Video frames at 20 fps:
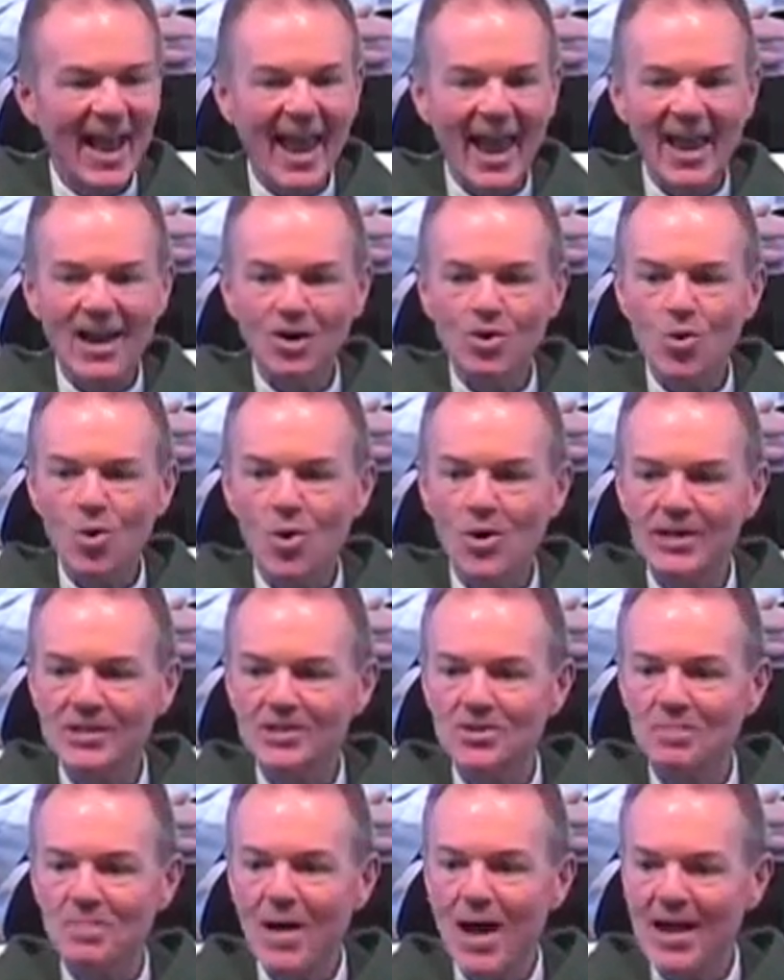And according
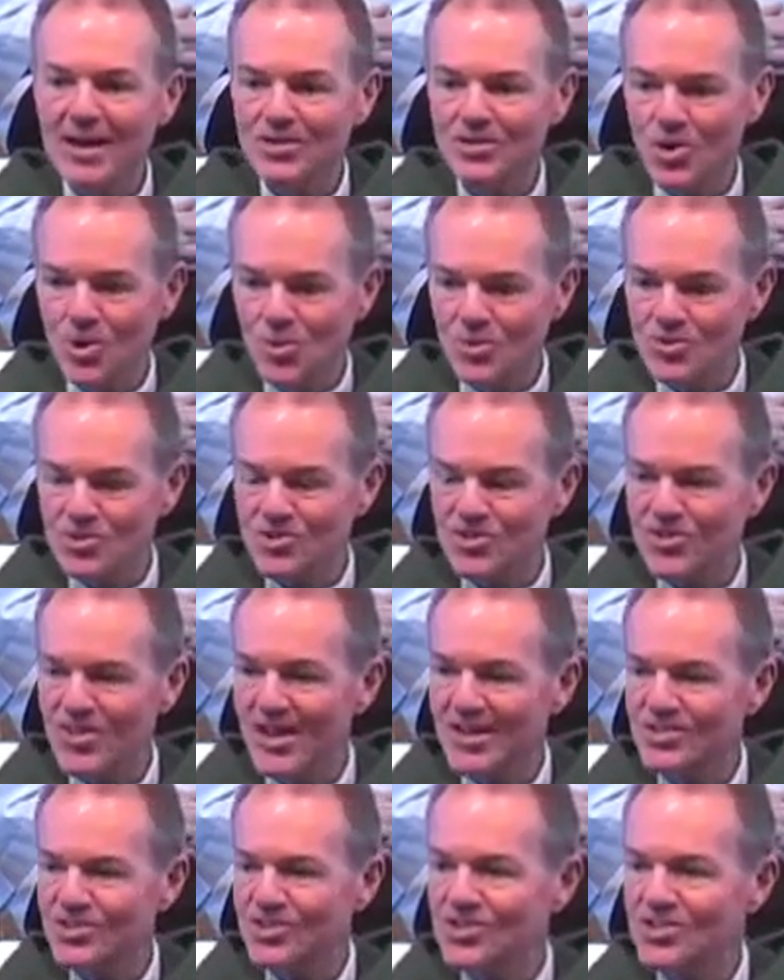to my notes,
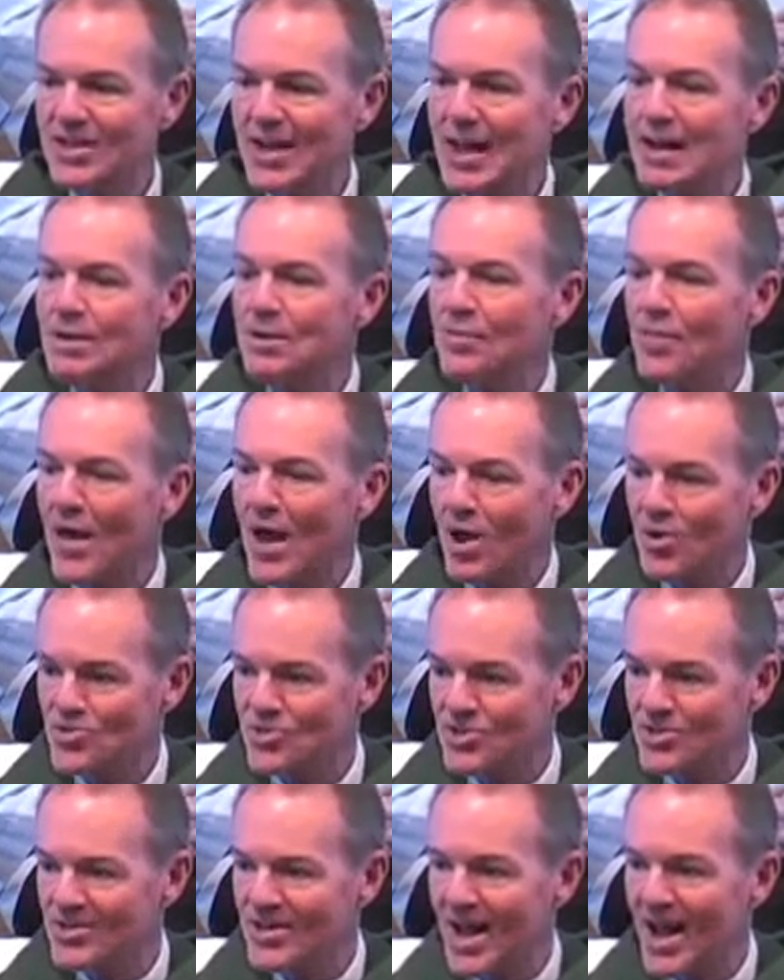that's
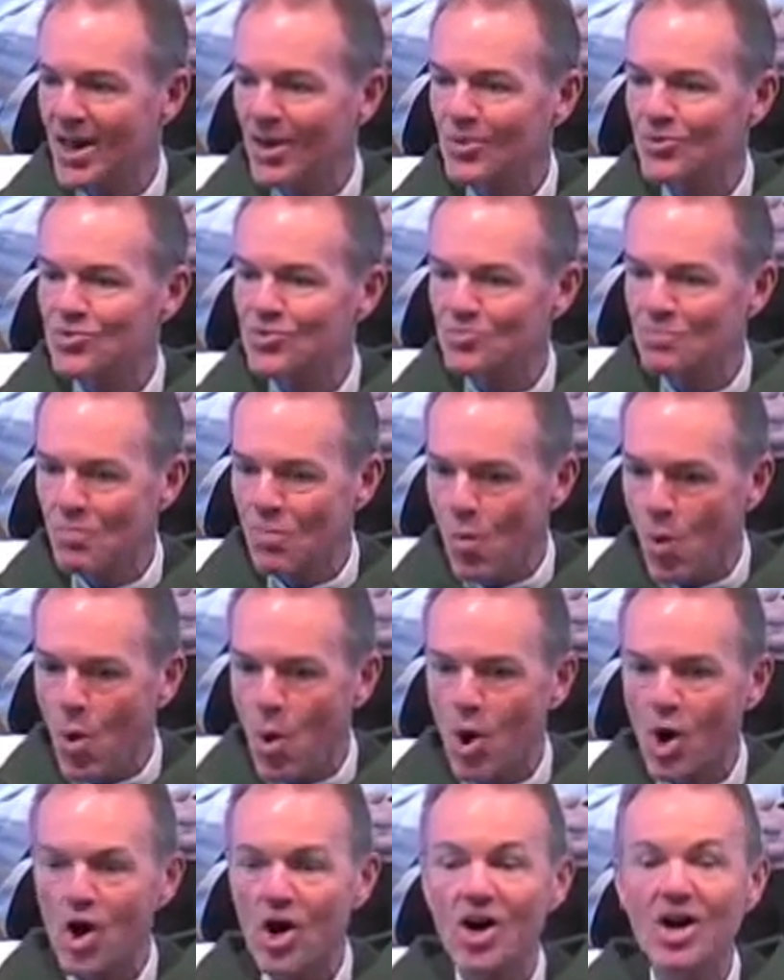$10,000
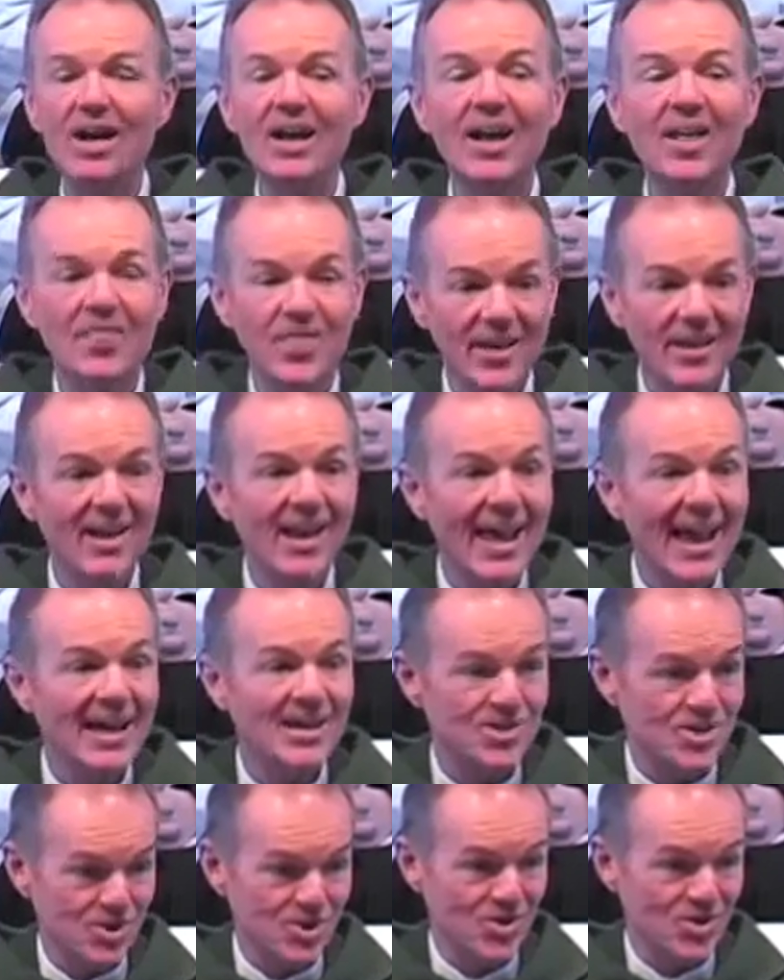more than
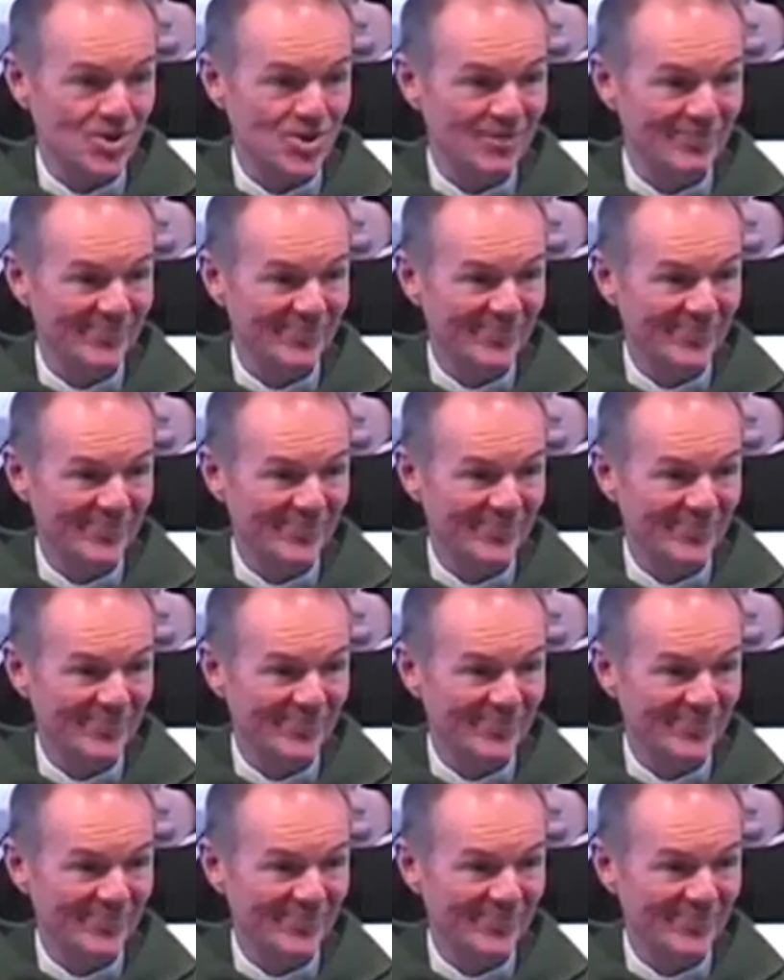last year.